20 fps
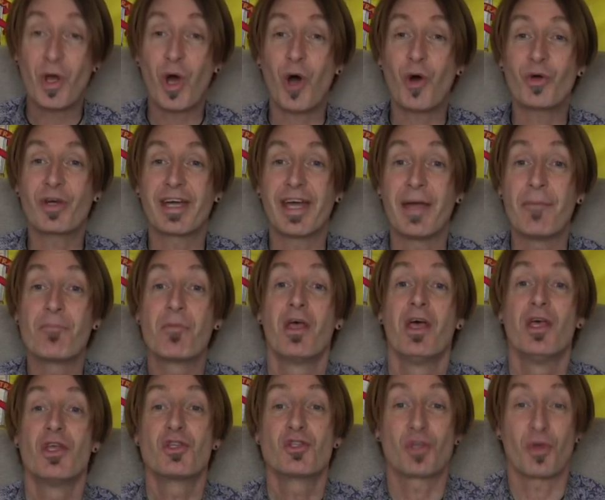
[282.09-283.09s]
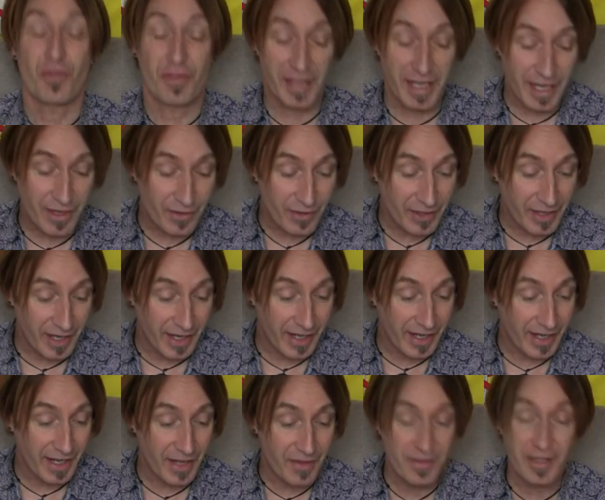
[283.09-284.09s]
Okay, so there
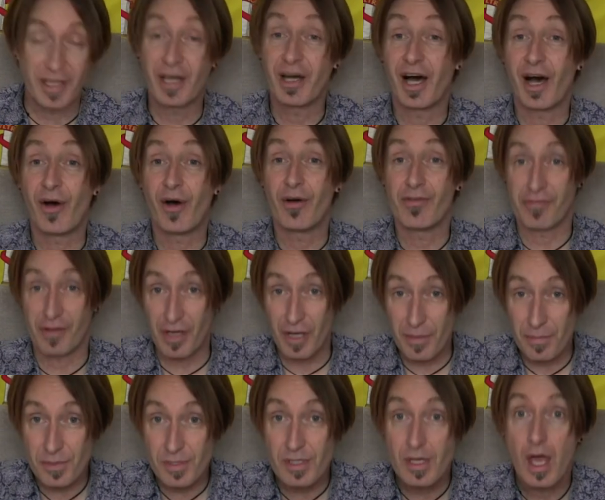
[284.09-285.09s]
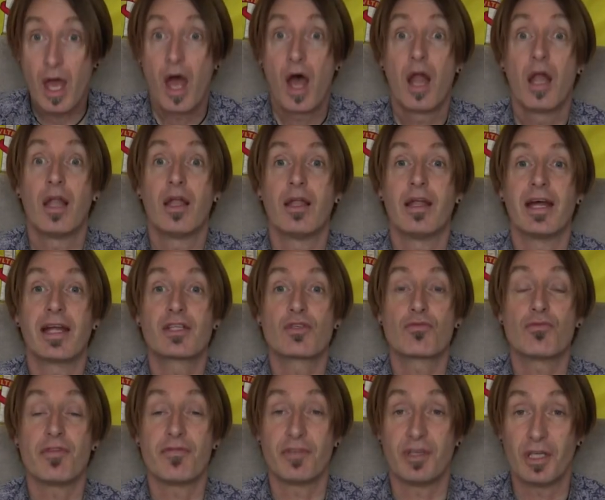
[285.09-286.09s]
are our verbs. Let's
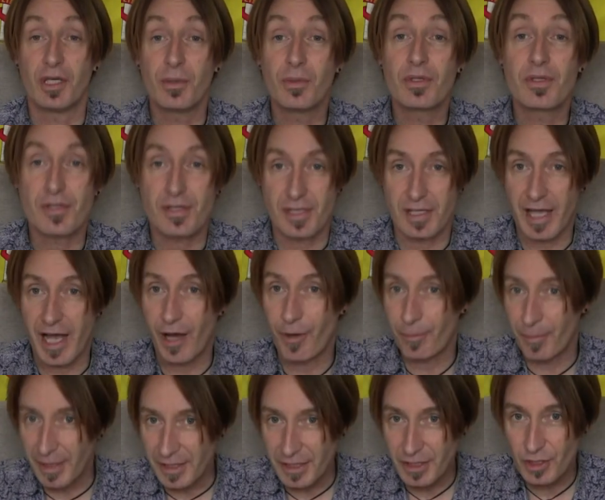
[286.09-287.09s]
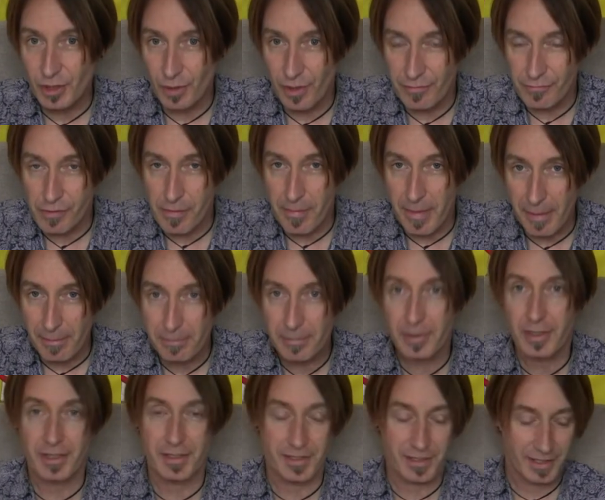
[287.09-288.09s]
review and see how many you have
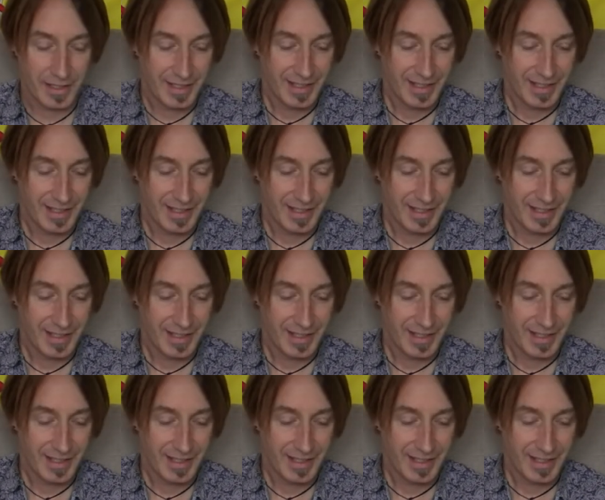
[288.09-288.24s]
remembered.